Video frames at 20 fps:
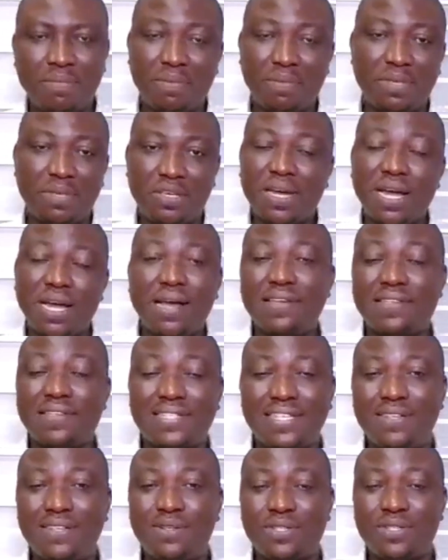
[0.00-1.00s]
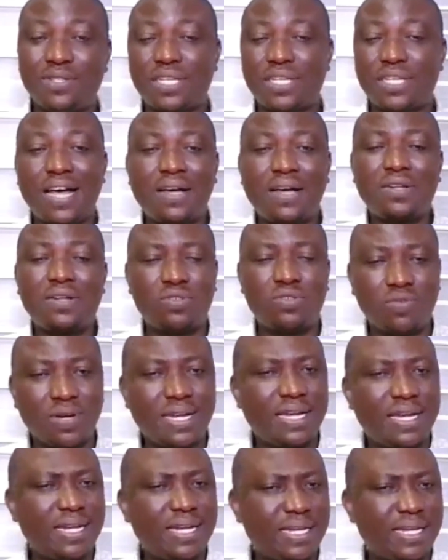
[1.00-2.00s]
maybe you are asking yourself, how
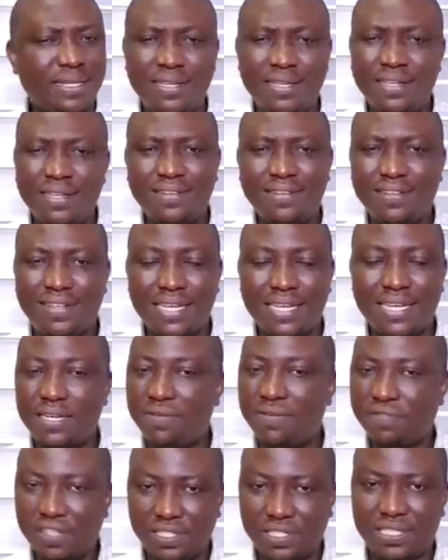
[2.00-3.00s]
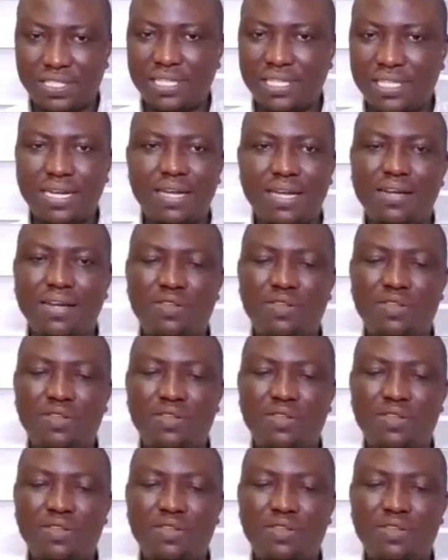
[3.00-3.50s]
do I get vision?